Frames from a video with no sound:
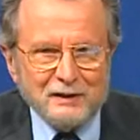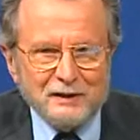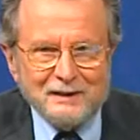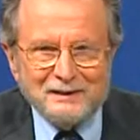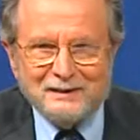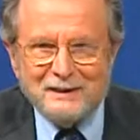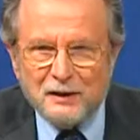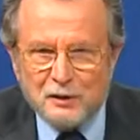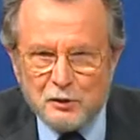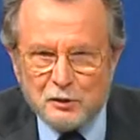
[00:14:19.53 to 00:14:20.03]

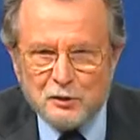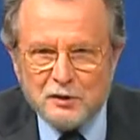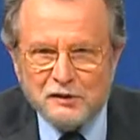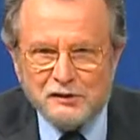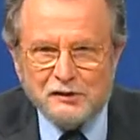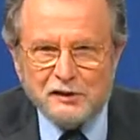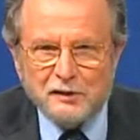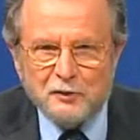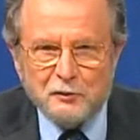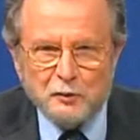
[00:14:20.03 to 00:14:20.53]
continue to
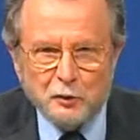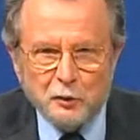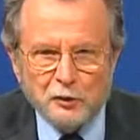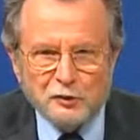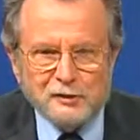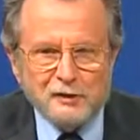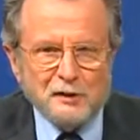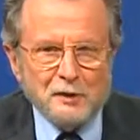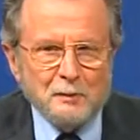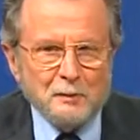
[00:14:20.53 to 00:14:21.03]
see foods
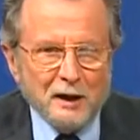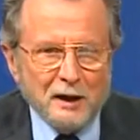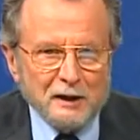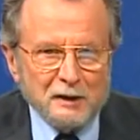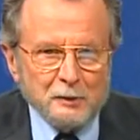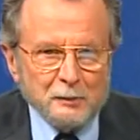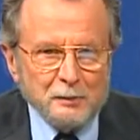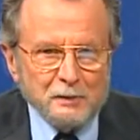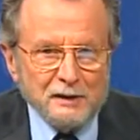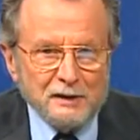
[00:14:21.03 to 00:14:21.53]
in the
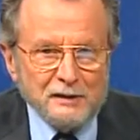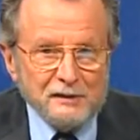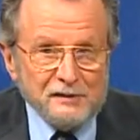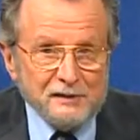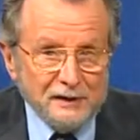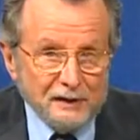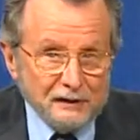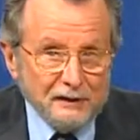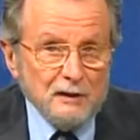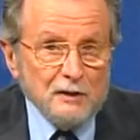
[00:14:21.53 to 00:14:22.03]
marketplace
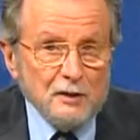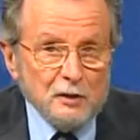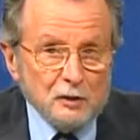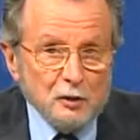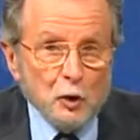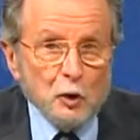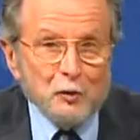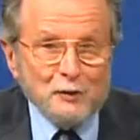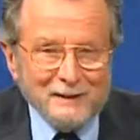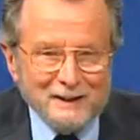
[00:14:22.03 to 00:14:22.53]
that
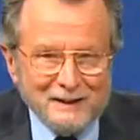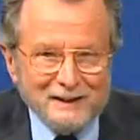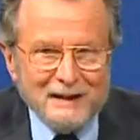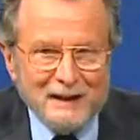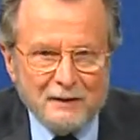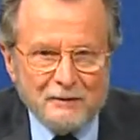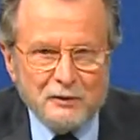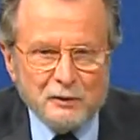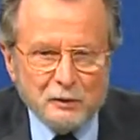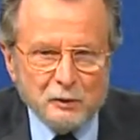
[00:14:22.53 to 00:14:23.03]
don't yet
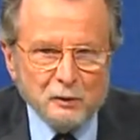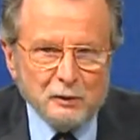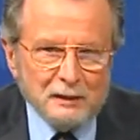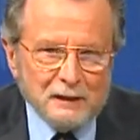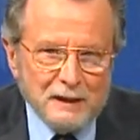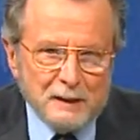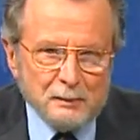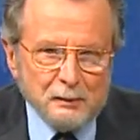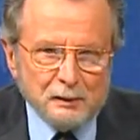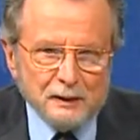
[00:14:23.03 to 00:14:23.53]
have the new
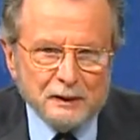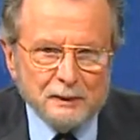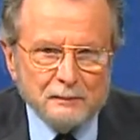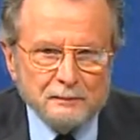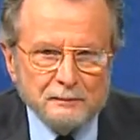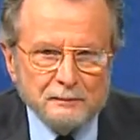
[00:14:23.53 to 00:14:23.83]
labeling.